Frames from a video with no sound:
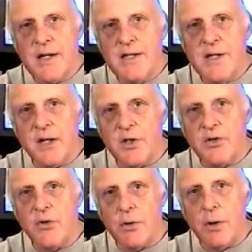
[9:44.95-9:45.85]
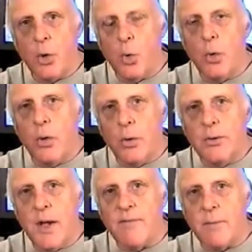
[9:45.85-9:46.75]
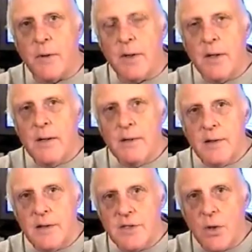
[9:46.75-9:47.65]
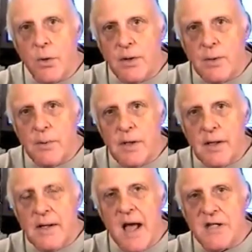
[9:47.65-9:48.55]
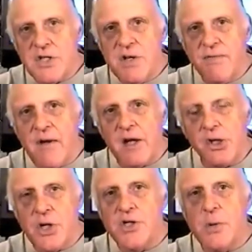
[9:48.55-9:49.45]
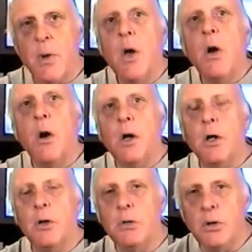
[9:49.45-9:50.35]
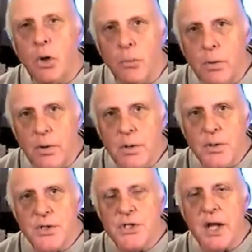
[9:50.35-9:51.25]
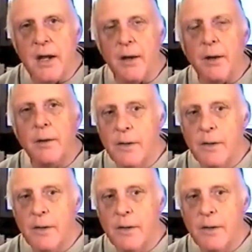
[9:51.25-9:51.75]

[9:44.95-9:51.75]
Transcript: dictatorial world government that is going to be Nazi fascism on a global scale.